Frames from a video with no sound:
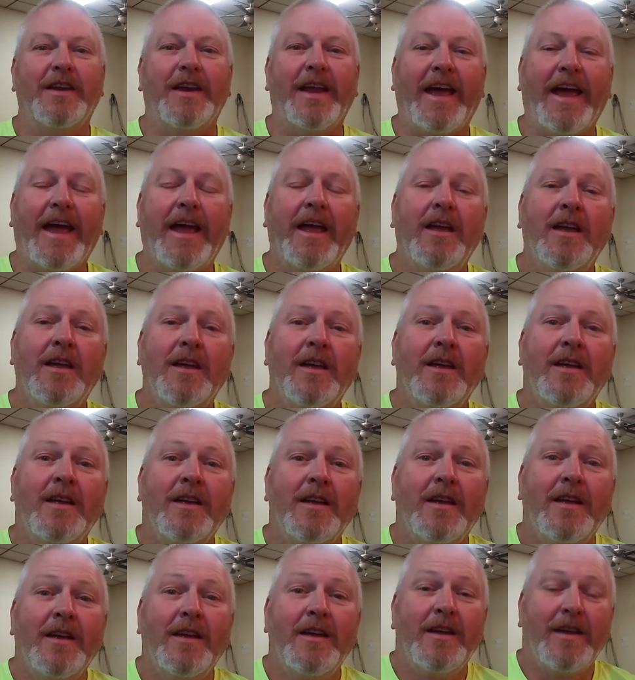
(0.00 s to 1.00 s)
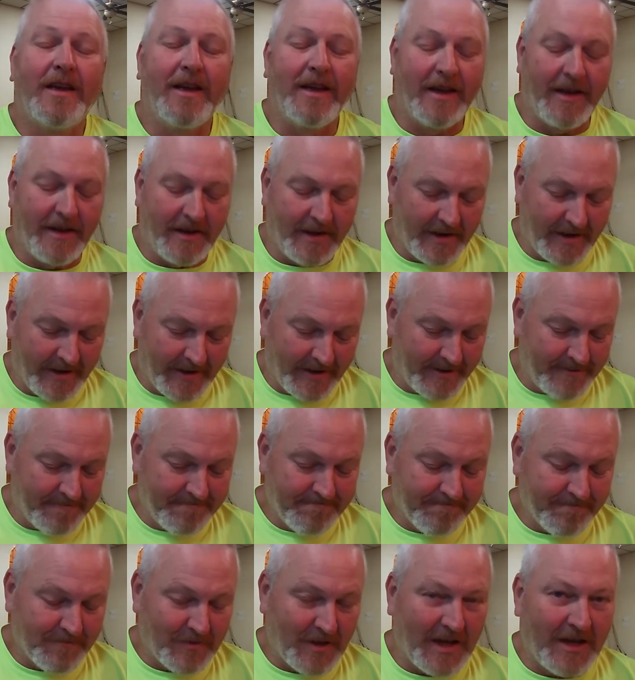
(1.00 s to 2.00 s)
today. And uh,
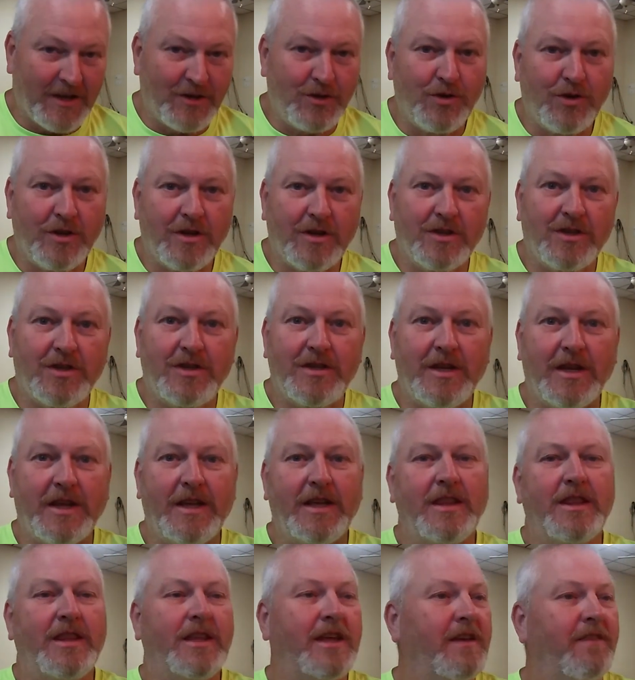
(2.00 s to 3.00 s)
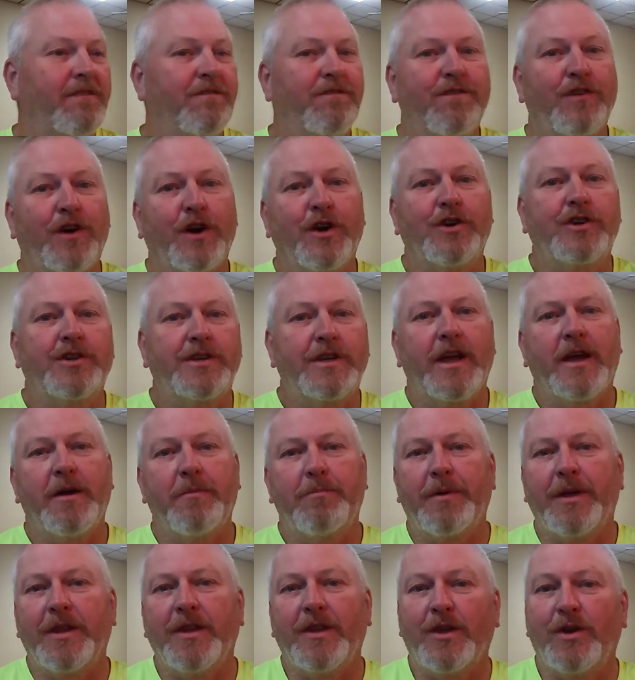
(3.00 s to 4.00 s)
as you can see, the first
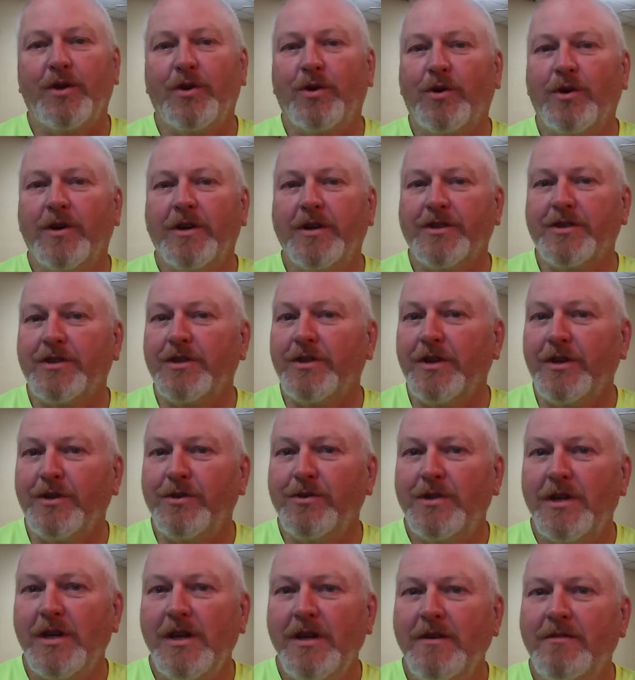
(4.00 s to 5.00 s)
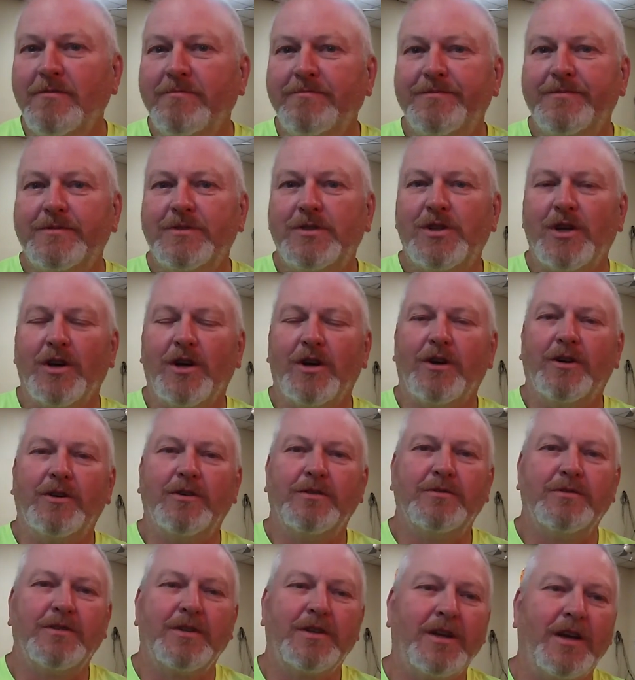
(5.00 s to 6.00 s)
step in the door is a doozy.
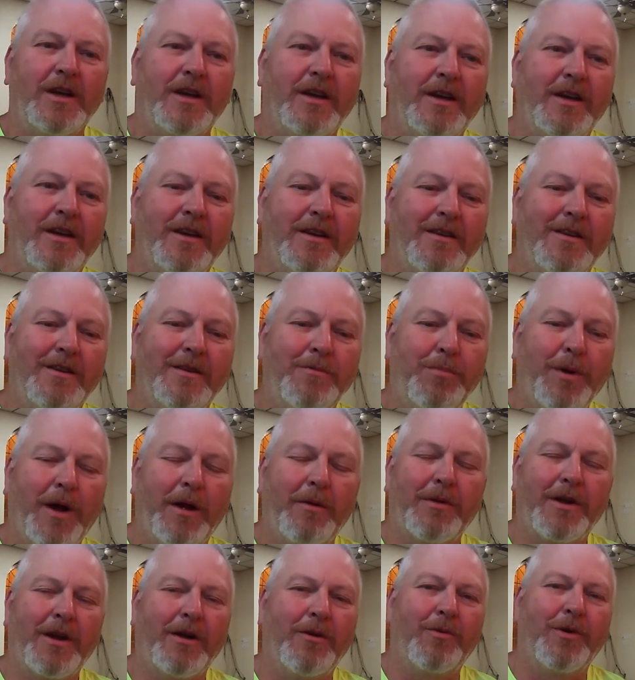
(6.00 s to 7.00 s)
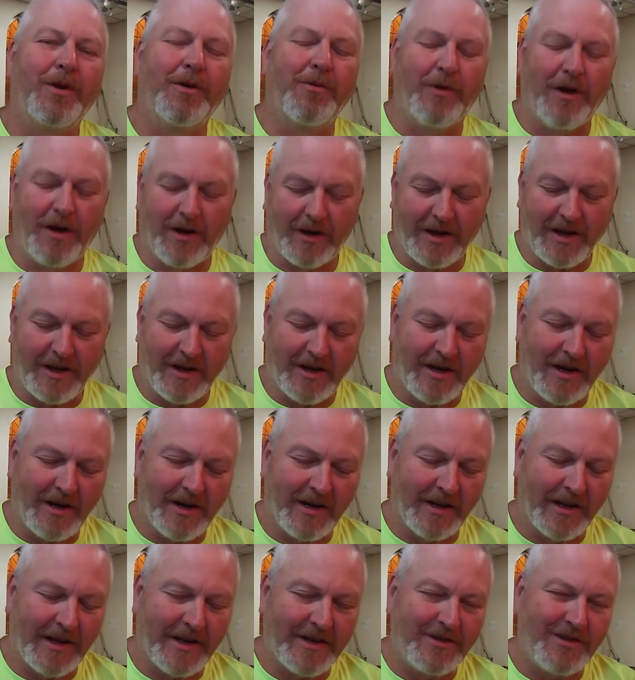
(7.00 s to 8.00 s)
So uh, you probably don't want to walk in
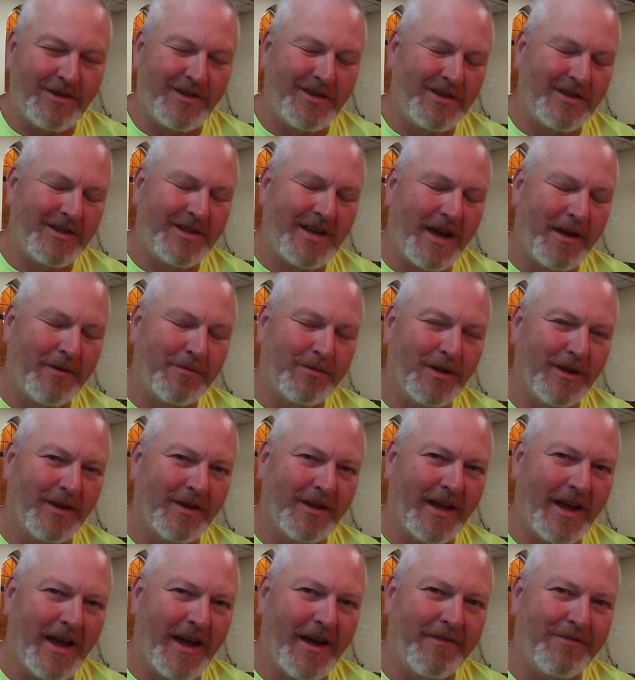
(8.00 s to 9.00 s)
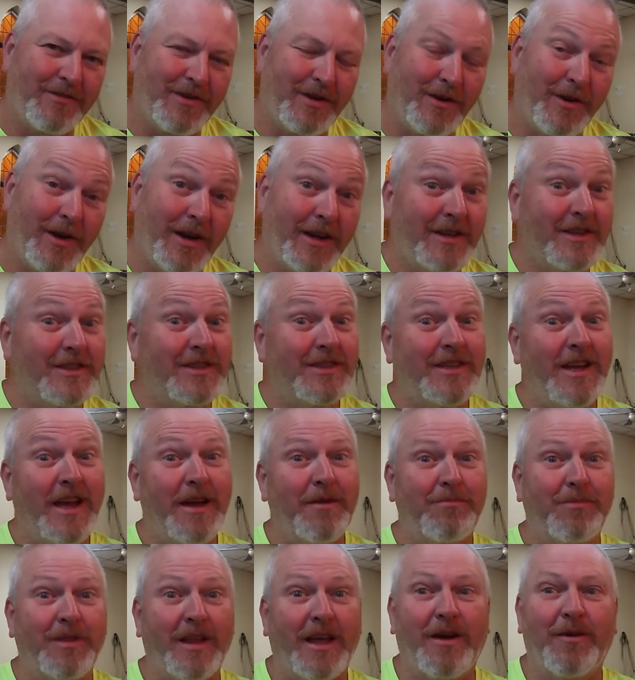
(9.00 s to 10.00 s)
here unless you just absolutely have to,
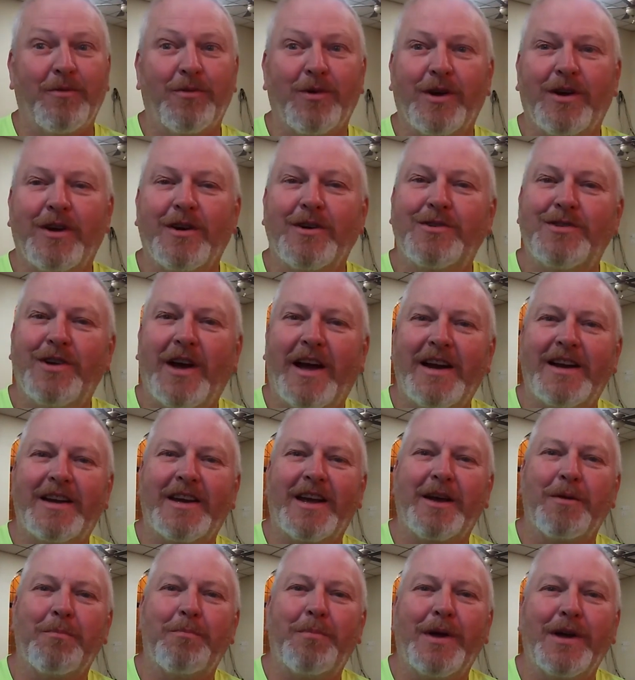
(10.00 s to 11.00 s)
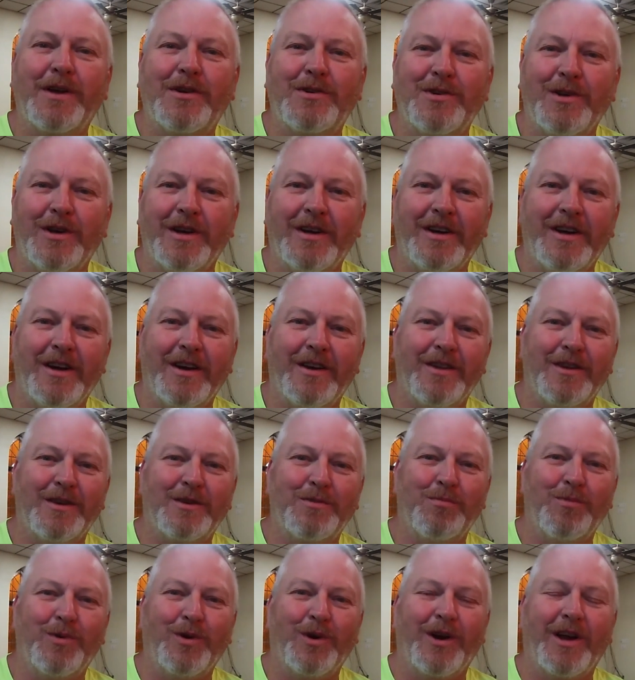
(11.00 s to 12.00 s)
except that we're going to try to take a picture in here
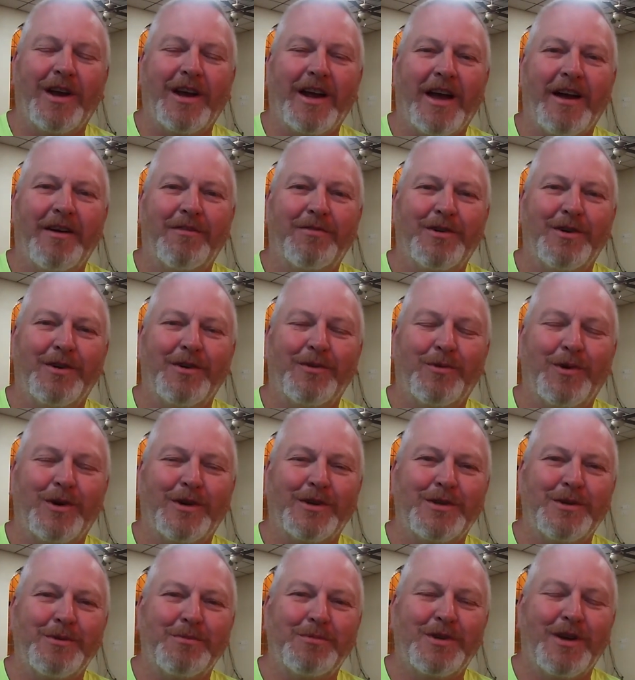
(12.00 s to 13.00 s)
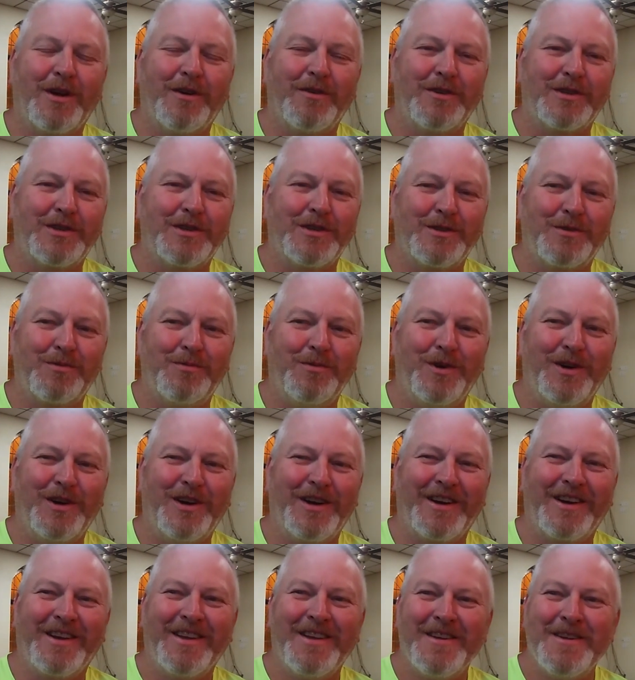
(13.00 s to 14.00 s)
this morning after worship service this
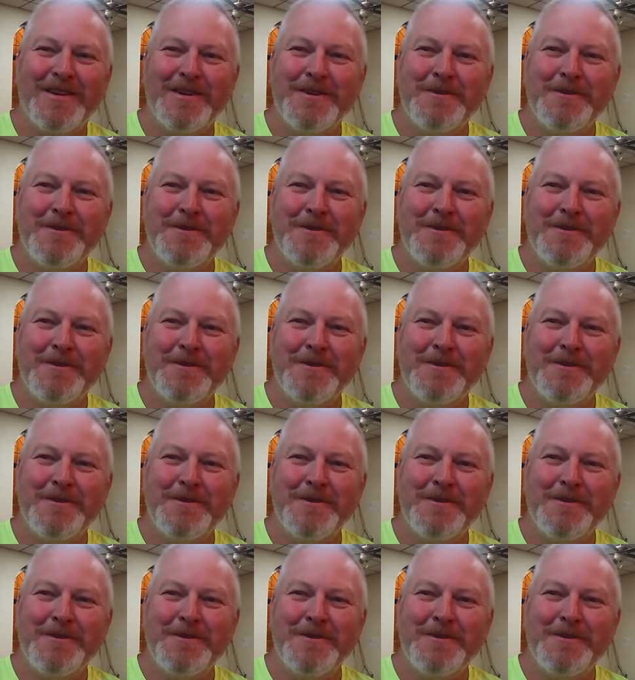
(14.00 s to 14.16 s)
morning,